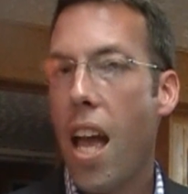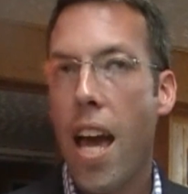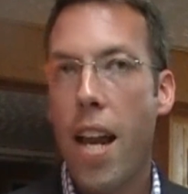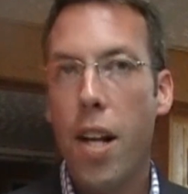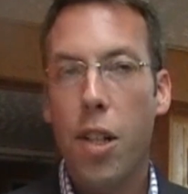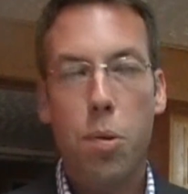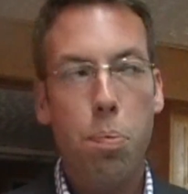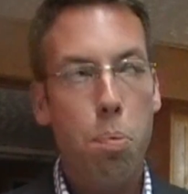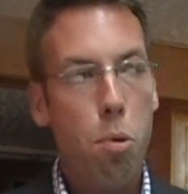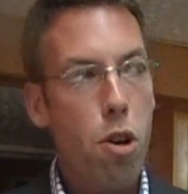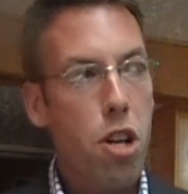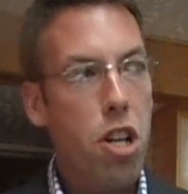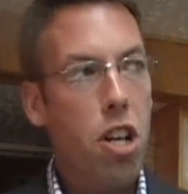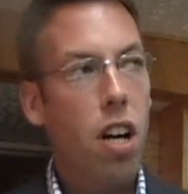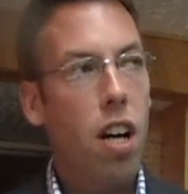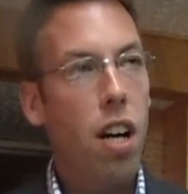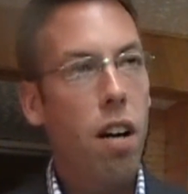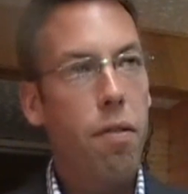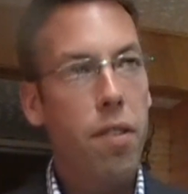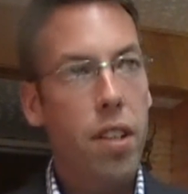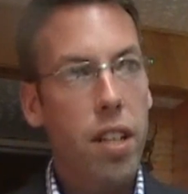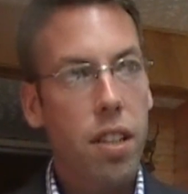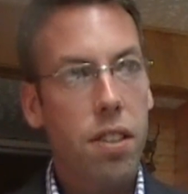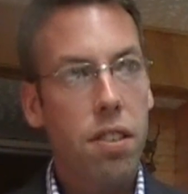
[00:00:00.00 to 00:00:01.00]
And it's pretty
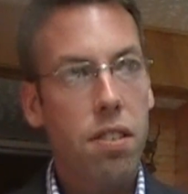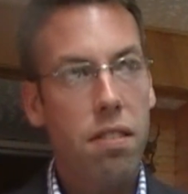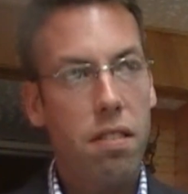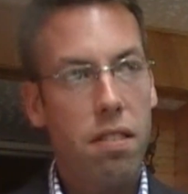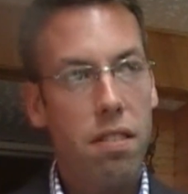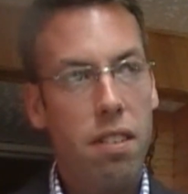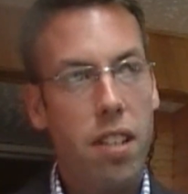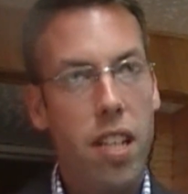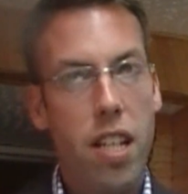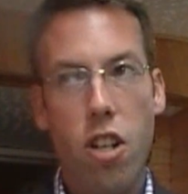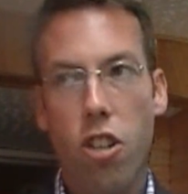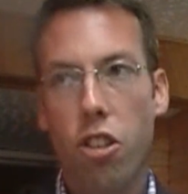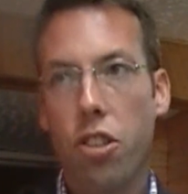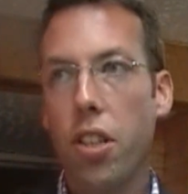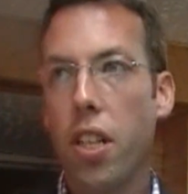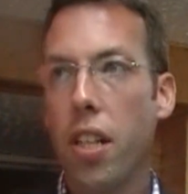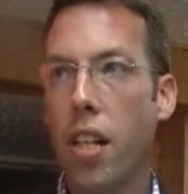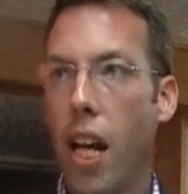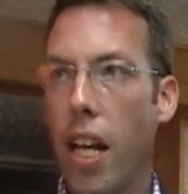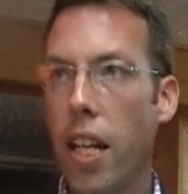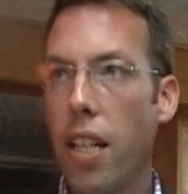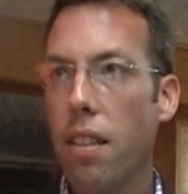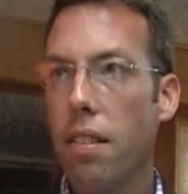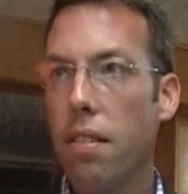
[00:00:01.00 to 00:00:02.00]
obvious here
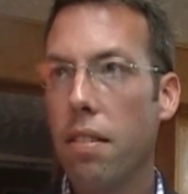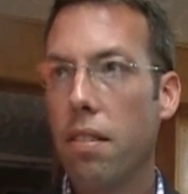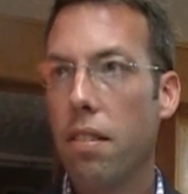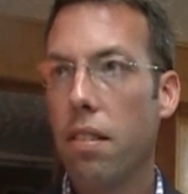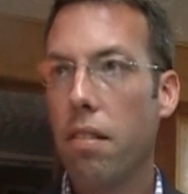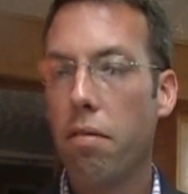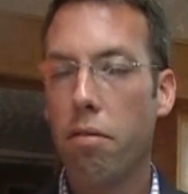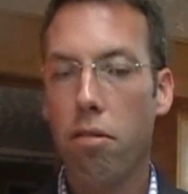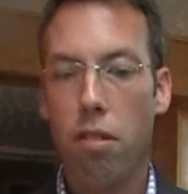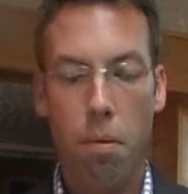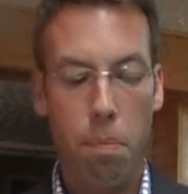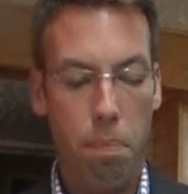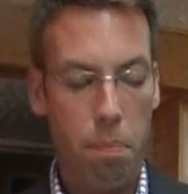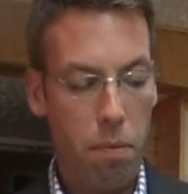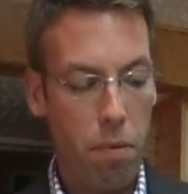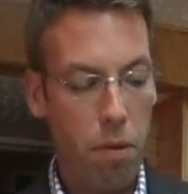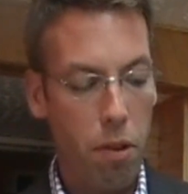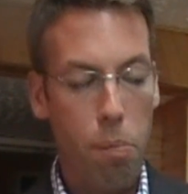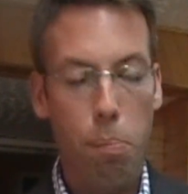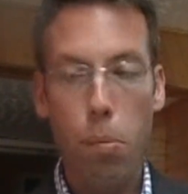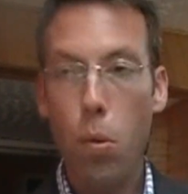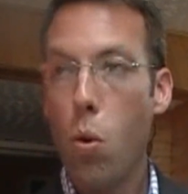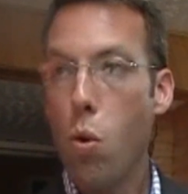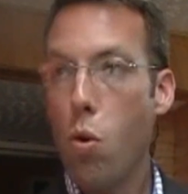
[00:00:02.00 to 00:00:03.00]
tonight, from
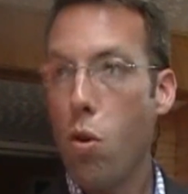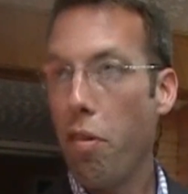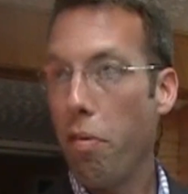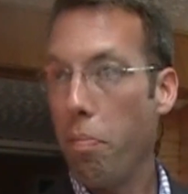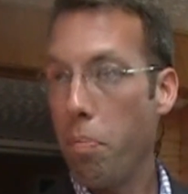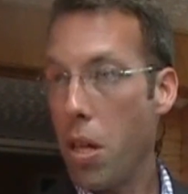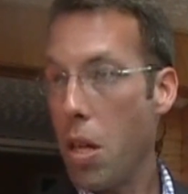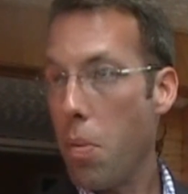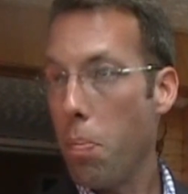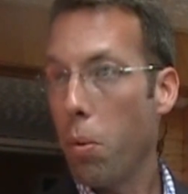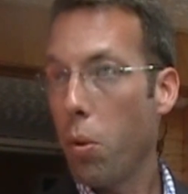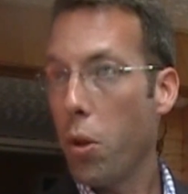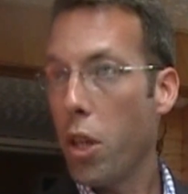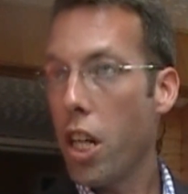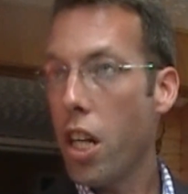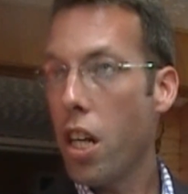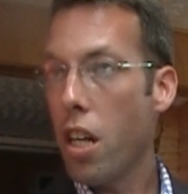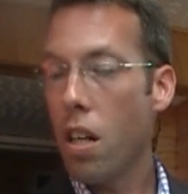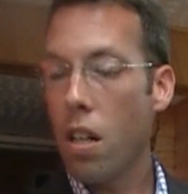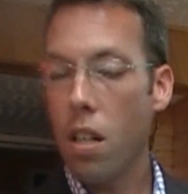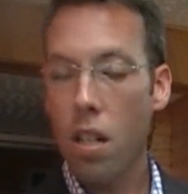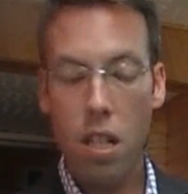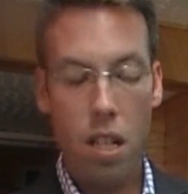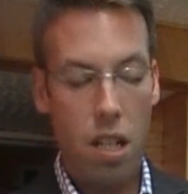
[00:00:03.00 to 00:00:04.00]
the mood of people
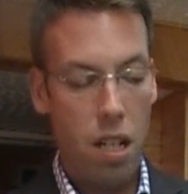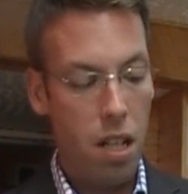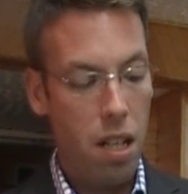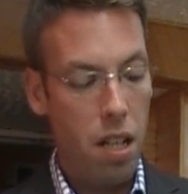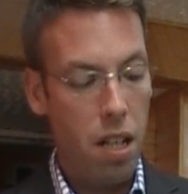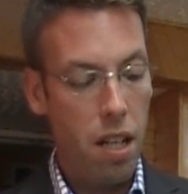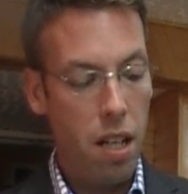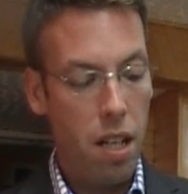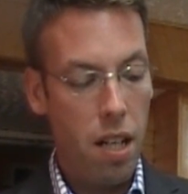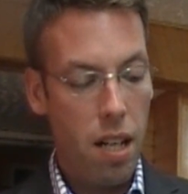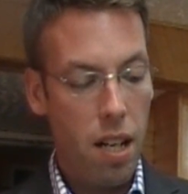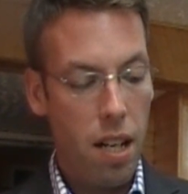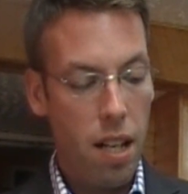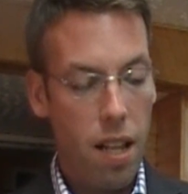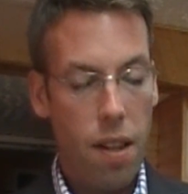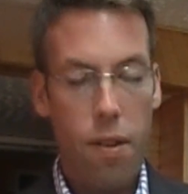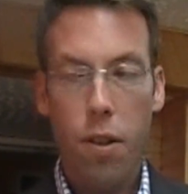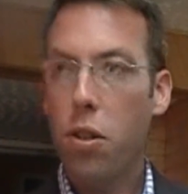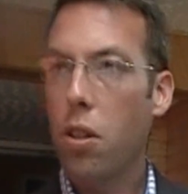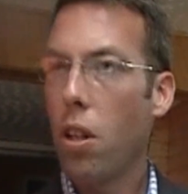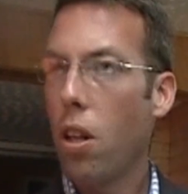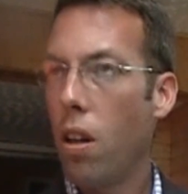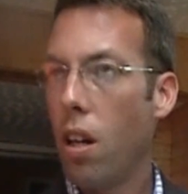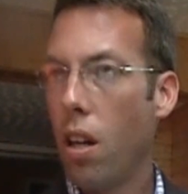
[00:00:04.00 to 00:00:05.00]
here,
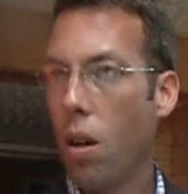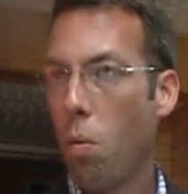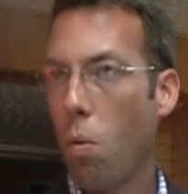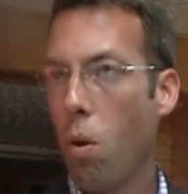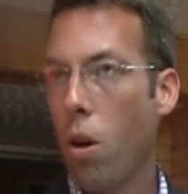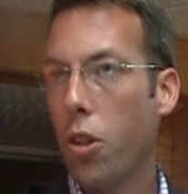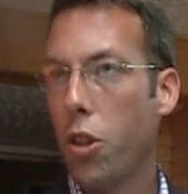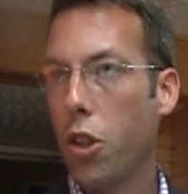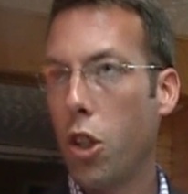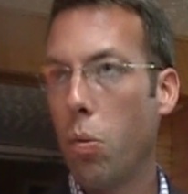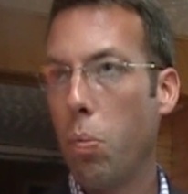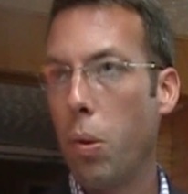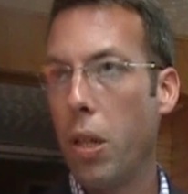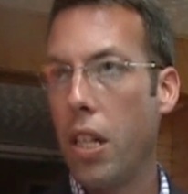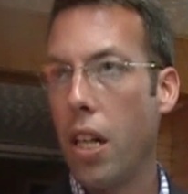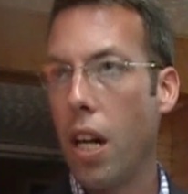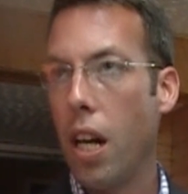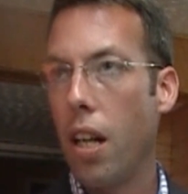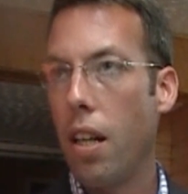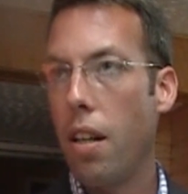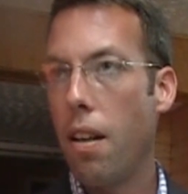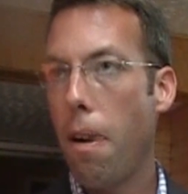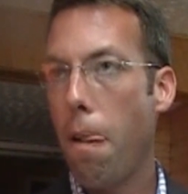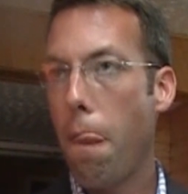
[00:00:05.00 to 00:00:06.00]
there's a lot of work to be
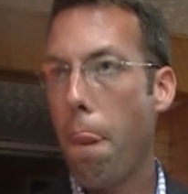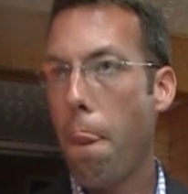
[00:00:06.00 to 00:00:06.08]
done.